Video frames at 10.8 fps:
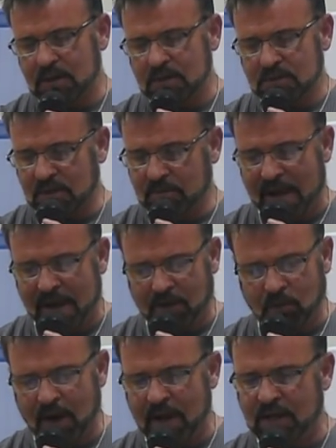So the
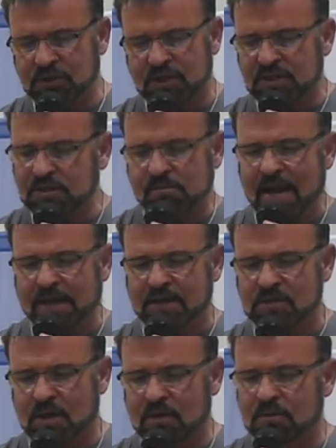battle waged, each man
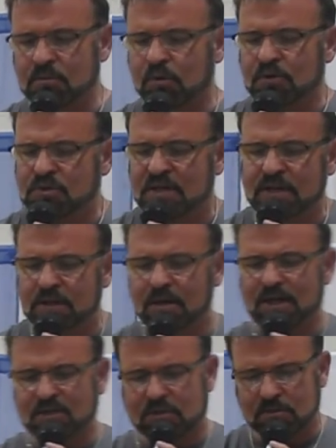his own, proceeded
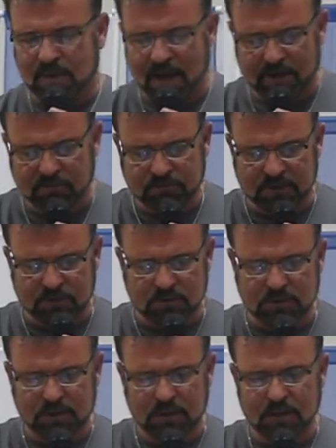thus to battlefield.